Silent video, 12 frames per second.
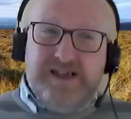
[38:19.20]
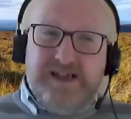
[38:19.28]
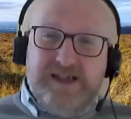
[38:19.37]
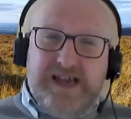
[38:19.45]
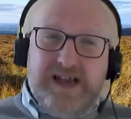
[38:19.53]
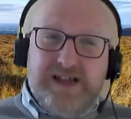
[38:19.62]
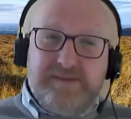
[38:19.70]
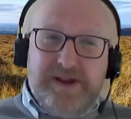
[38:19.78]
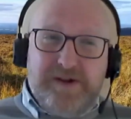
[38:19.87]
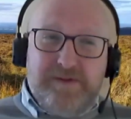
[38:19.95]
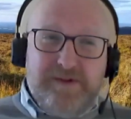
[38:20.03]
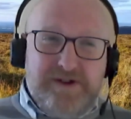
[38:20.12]
Yeah,
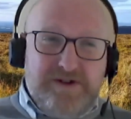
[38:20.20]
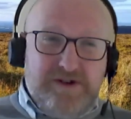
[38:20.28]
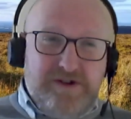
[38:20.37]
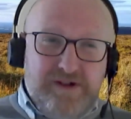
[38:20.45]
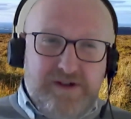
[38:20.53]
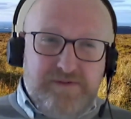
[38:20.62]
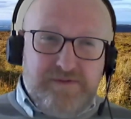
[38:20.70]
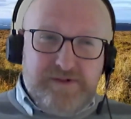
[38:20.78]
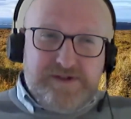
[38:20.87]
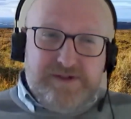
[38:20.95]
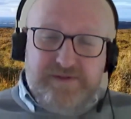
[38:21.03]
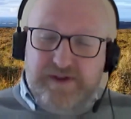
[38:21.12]
depending on what you're going
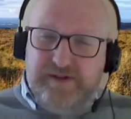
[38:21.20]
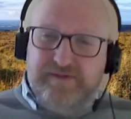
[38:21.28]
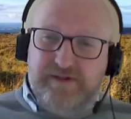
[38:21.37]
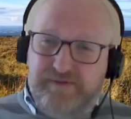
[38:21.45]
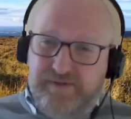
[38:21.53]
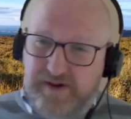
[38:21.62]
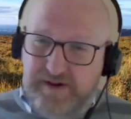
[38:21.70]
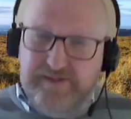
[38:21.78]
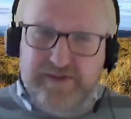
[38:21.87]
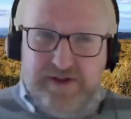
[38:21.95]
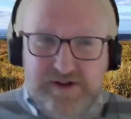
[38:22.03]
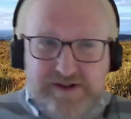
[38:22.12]
for. So
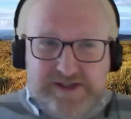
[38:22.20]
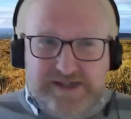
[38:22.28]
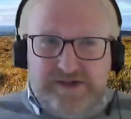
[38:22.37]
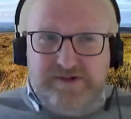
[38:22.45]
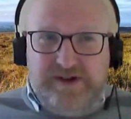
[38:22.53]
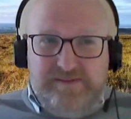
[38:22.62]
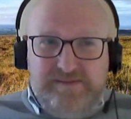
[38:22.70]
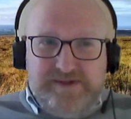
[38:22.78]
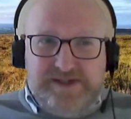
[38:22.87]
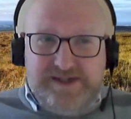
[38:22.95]
if you look at the scheme,